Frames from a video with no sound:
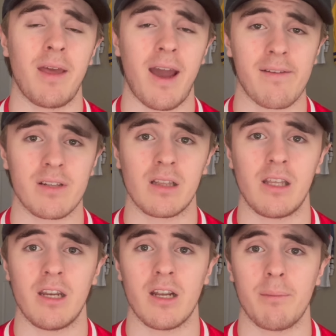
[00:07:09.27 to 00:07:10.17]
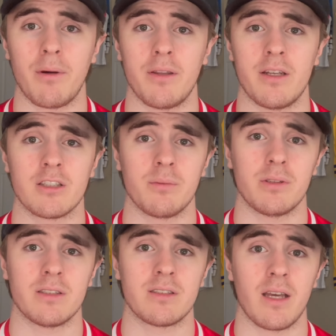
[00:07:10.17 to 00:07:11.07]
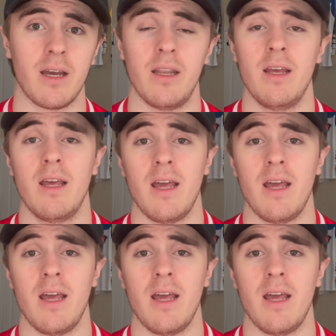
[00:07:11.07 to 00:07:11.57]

they have to clean it up on the discipline side,